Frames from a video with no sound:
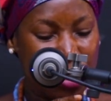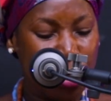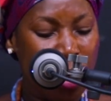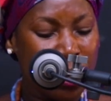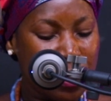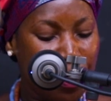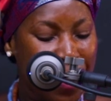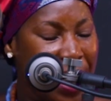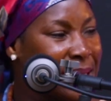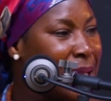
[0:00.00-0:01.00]
Don't
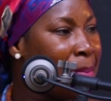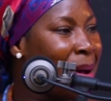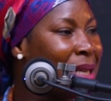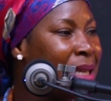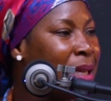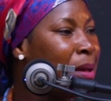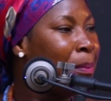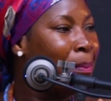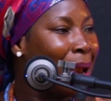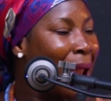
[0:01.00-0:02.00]
paint somebody
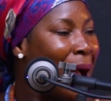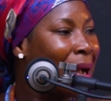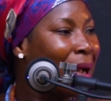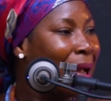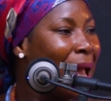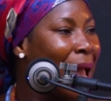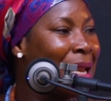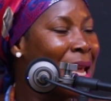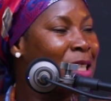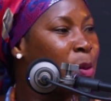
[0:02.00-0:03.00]
black
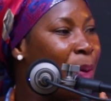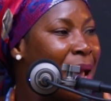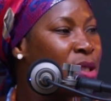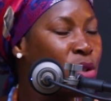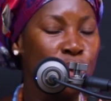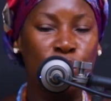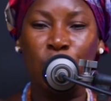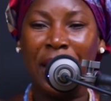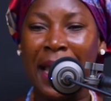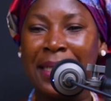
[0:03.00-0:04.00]
and expect you
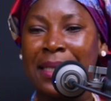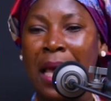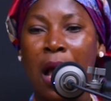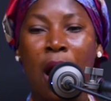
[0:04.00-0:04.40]
to get